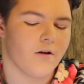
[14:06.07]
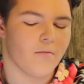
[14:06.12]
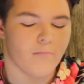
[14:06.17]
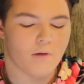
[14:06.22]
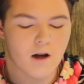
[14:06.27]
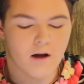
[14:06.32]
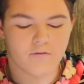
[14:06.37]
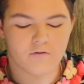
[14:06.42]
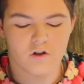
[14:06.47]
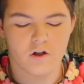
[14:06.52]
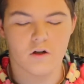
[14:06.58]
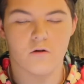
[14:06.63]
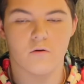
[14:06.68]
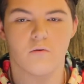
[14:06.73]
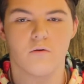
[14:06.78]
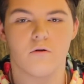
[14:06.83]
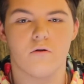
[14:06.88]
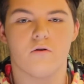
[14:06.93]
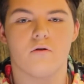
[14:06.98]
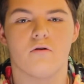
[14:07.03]
But I have two,
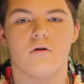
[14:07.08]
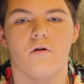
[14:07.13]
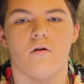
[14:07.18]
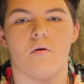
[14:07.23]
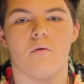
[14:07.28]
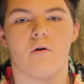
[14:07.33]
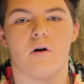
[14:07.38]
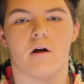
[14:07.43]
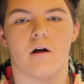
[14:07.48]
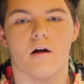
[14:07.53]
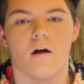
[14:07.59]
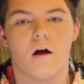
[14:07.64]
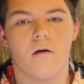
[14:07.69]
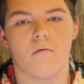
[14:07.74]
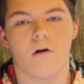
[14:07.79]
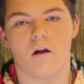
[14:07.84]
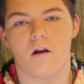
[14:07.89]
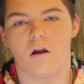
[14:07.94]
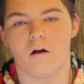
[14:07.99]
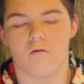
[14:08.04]
so don't worry. I'm
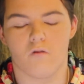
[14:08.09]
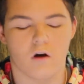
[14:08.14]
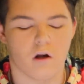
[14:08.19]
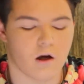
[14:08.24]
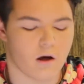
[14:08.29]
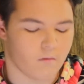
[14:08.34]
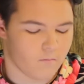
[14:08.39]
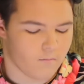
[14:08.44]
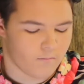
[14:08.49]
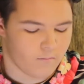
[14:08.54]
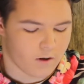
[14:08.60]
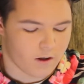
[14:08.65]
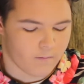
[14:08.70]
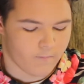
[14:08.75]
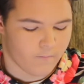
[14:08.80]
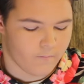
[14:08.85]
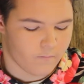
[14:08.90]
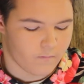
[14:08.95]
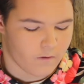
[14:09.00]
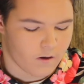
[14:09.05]
not like running out. But
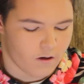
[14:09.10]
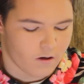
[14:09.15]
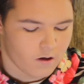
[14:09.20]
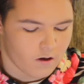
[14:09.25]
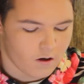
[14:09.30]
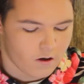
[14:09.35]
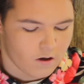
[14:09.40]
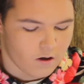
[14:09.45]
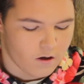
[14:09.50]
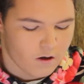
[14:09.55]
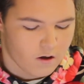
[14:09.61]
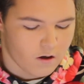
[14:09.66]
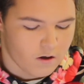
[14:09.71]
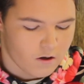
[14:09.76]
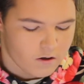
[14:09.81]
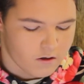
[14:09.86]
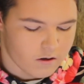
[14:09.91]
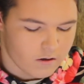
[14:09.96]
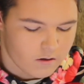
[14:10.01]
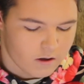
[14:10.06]

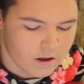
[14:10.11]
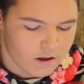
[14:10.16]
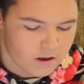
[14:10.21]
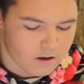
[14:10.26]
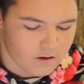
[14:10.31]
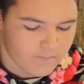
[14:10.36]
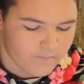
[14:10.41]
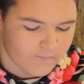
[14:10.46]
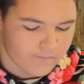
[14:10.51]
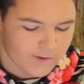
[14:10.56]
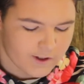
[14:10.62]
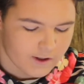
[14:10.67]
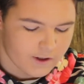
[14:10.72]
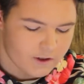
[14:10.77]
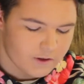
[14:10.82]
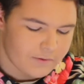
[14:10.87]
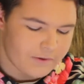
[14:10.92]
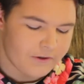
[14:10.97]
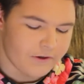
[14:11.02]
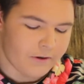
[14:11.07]
so this,
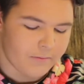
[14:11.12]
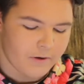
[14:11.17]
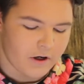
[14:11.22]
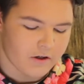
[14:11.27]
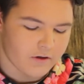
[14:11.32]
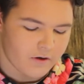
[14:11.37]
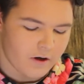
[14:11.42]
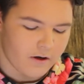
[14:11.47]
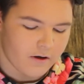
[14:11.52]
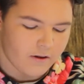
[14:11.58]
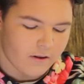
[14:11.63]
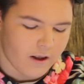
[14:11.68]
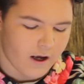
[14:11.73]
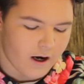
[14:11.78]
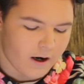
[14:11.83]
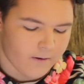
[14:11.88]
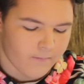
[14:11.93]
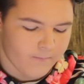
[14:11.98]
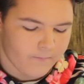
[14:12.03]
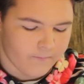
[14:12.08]
swirl your brush around in
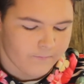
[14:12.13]
there.